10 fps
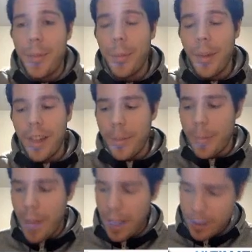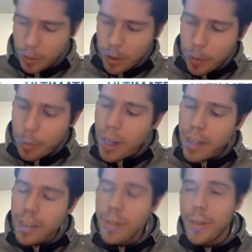welcome back to a
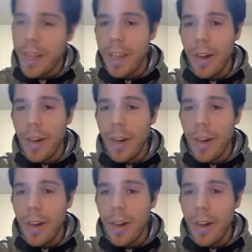brand new day